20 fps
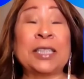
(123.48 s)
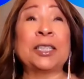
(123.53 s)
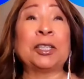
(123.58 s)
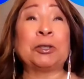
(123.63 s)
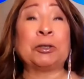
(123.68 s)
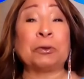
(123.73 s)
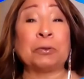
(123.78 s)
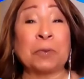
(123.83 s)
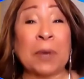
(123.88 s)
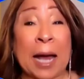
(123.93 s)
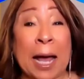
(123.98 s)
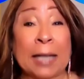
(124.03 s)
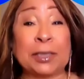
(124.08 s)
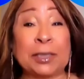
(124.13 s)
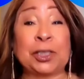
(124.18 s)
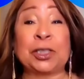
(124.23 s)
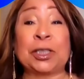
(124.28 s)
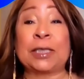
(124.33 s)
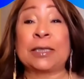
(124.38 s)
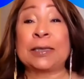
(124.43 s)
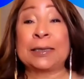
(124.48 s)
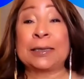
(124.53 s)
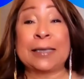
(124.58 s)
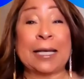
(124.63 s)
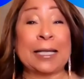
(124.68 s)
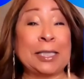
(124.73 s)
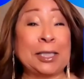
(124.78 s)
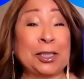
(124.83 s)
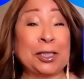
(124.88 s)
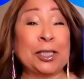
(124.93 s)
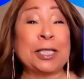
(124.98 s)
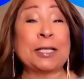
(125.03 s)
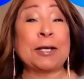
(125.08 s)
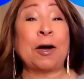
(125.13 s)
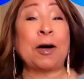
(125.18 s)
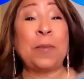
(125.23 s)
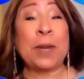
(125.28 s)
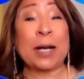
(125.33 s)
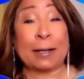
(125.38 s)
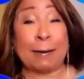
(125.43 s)
congratulations.
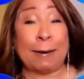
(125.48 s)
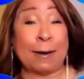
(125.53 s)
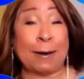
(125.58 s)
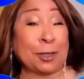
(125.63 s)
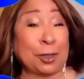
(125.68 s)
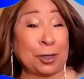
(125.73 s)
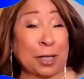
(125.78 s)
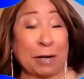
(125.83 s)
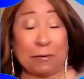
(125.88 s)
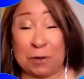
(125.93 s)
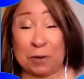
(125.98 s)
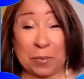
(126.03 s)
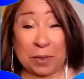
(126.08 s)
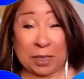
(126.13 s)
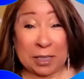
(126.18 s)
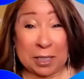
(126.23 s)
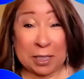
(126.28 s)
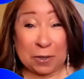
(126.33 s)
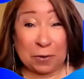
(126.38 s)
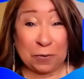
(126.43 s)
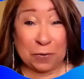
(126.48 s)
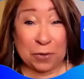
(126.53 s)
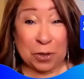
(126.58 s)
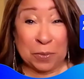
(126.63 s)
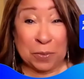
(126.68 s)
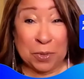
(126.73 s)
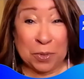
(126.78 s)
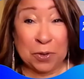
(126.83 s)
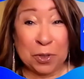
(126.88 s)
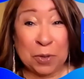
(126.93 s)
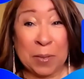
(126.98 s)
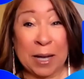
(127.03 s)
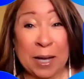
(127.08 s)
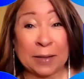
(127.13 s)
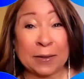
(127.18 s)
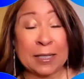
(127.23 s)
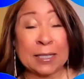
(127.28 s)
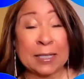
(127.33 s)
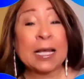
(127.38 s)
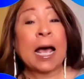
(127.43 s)
Oh my gosh, everybody is over the moon
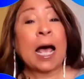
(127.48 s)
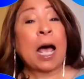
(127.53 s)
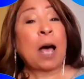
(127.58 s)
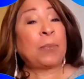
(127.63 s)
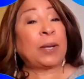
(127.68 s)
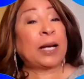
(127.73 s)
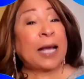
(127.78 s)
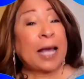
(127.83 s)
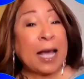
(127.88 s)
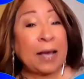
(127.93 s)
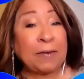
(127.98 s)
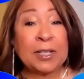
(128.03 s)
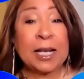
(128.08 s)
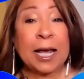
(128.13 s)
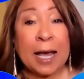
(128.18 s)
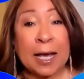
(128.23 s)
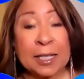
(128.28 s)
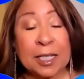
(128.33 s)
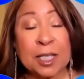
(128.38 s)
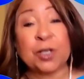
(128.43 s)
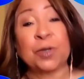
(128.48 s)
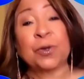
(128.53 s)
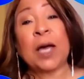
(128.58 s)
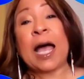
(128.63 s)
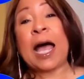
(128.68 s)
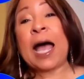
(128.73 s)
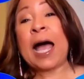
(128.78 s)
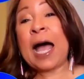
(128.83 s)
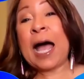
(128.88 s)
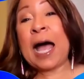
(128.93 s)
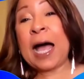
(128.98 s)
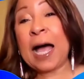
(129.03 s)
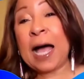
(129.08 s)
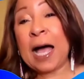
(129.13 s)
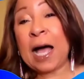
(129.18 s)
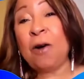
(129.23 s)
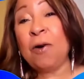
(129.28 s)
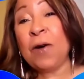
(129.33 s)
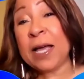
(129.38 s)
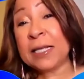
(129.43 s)
about this. But I have to ask you,
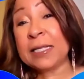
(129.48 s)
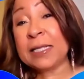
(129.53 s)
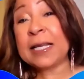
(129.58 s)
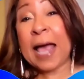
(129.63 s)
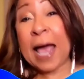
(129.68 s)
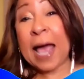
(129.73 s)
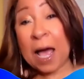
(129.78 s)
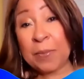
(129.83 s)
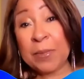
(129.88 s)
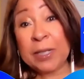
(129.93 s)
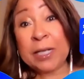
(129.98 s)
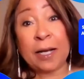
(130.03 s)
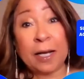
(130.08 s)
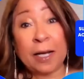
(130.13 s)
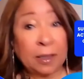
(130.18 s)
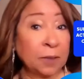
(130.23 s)
how has Abbott